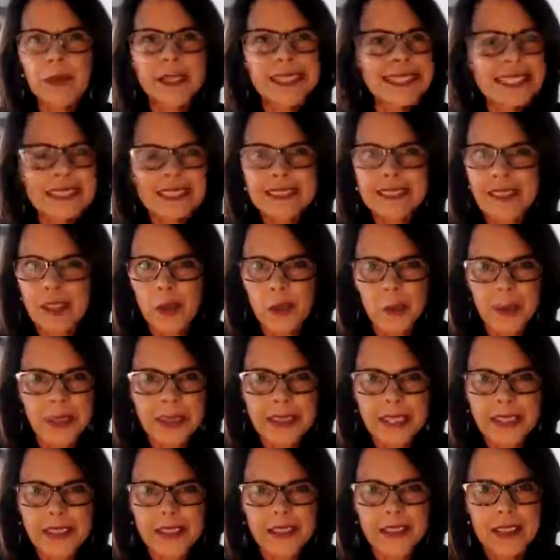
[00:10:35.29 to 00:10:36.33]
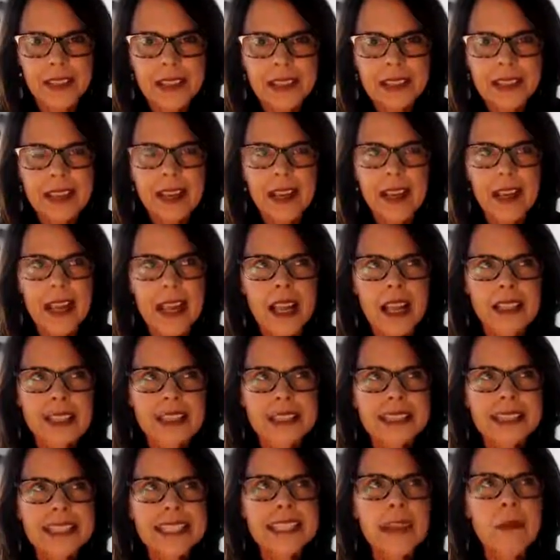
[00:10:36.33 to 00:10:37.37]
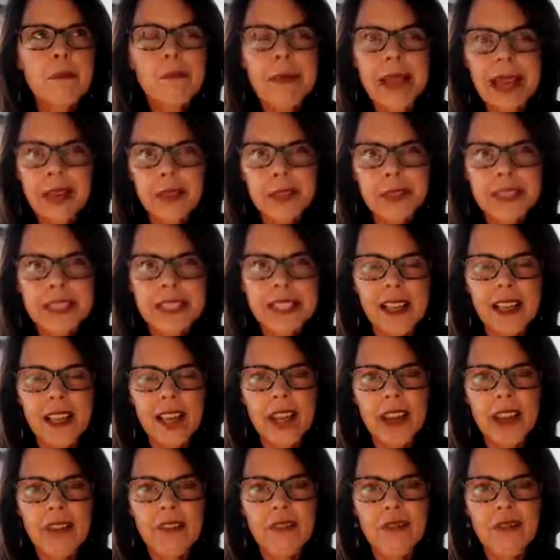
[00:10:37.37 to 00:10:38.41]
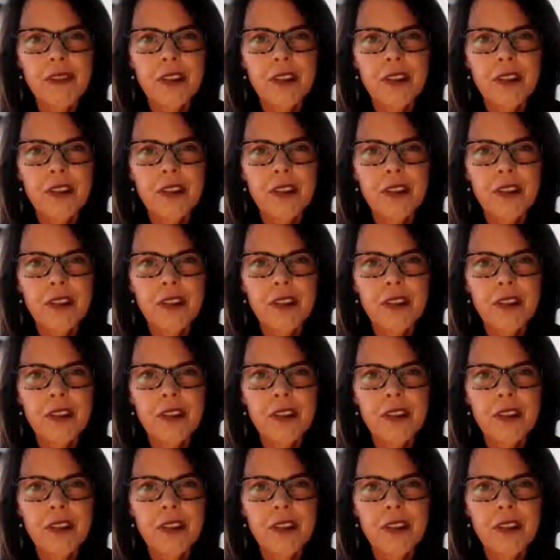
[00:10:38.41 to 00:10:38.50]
didn't know were there. The amount of